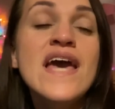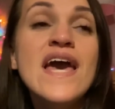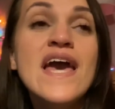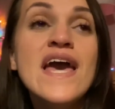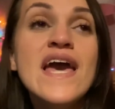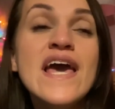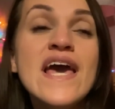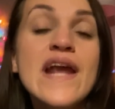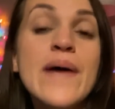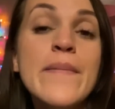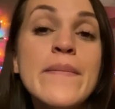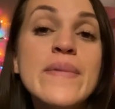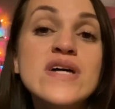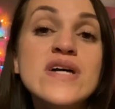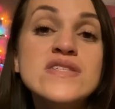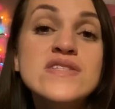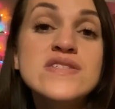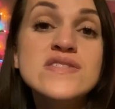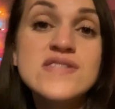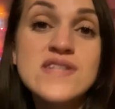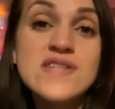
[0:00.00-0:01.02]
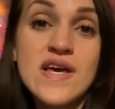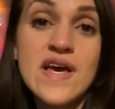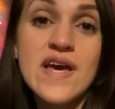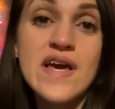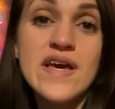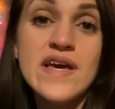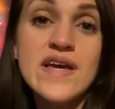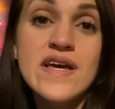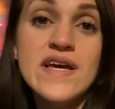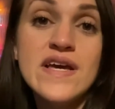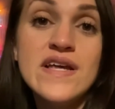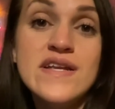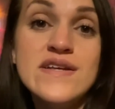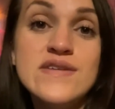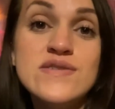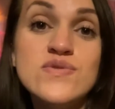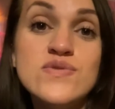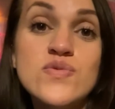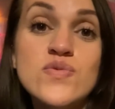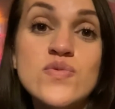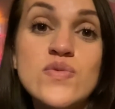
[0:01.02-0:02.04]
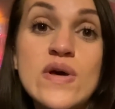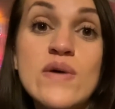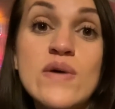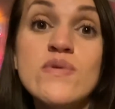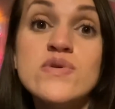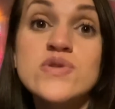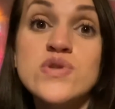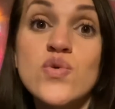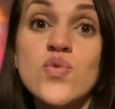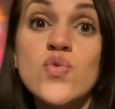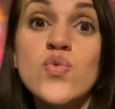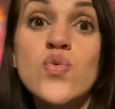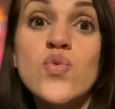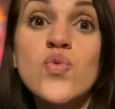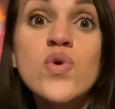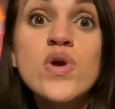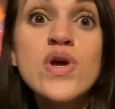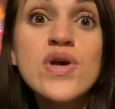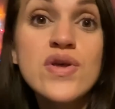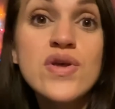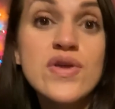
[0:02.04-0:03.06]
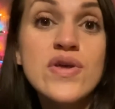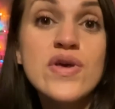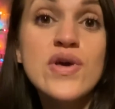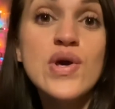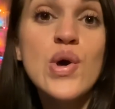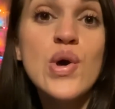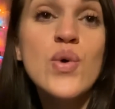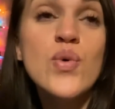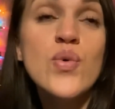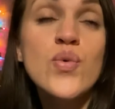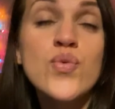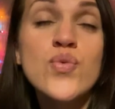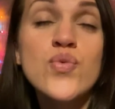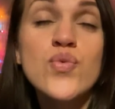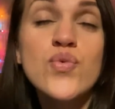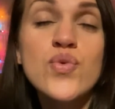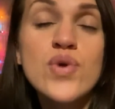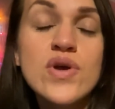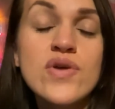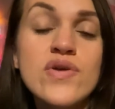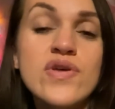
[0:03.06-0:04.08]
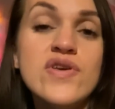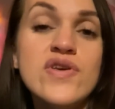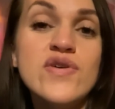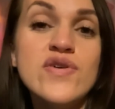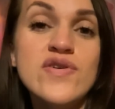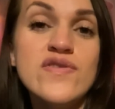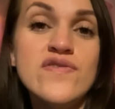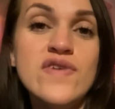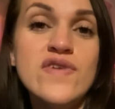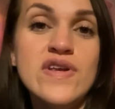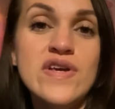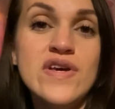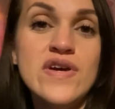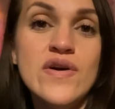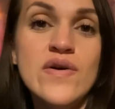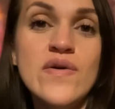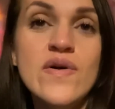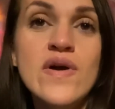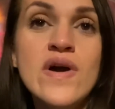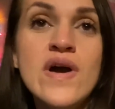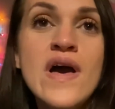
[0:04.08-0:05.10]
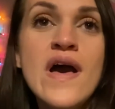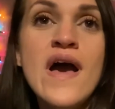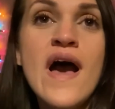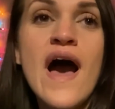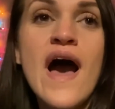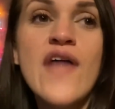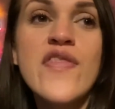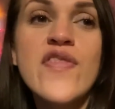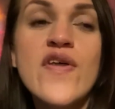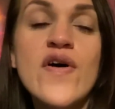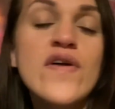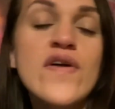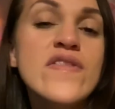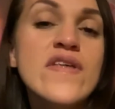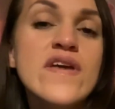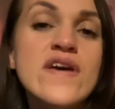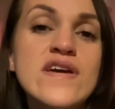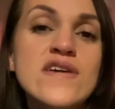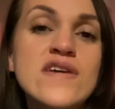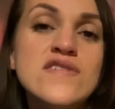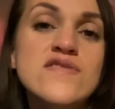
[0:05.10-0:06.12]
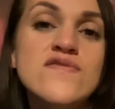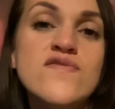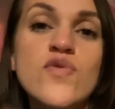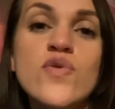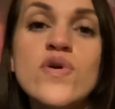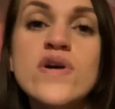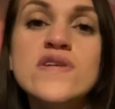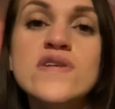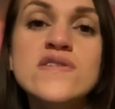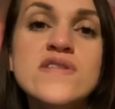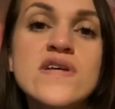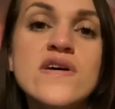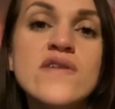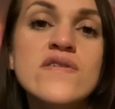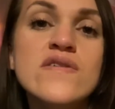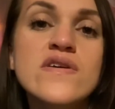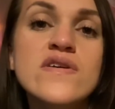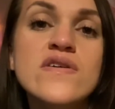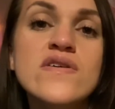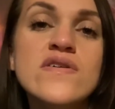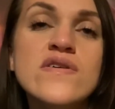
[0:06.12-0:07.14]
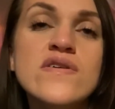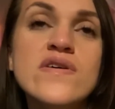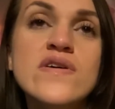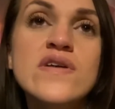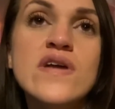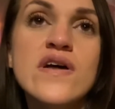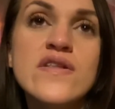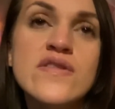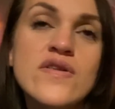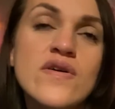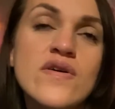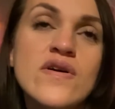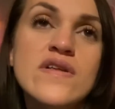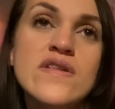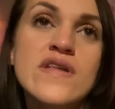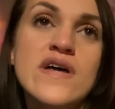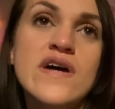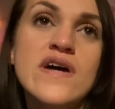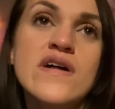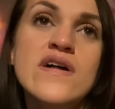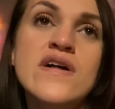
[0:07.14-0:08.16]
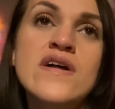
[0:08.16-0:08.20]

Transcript: And I must say, it is it was a really, really good video. I thought that his voice sounded good. I thought that